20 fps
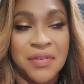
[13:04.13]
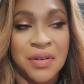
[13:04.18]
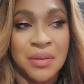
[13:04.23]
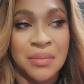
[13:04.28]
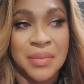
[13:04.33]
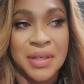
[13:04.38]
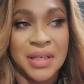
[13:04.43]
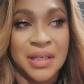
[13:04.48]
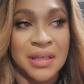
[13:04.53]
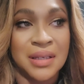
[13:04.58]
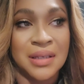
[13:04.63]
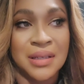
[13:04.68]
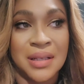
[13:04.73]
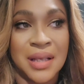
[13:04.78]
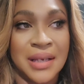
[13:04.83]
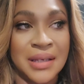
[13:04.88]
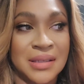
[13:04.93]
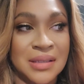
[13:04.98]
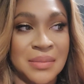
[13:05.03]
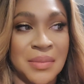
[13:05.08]
to be filming
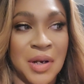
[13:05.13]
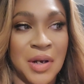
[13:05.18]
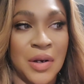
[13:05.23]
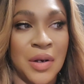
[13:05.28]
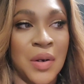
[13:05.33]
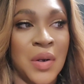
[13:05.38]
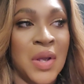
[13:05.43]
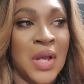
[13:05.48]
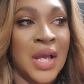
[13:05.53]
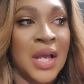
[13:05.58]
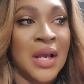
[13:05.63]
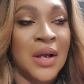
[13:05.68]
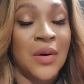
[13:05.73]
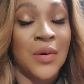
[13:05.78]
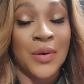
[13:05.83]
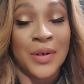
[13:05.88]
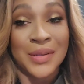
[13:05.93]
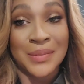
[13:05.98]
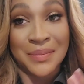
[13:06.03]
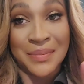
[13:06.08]
like tomorrow
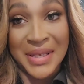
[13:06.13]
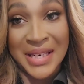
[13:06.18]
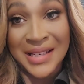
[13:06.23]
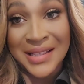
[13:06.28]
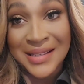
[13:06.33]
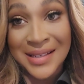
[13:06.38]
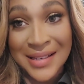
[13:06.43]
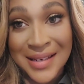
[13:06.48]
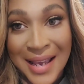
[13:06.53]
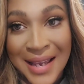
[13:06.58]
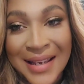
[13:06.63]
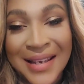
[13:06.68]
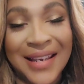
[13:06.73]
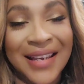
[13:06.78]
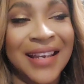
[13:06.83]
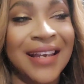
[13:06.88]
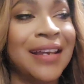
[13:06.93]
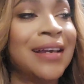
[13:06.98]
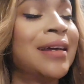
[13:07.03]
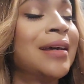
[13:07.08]
or meaning
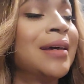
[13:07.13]
today.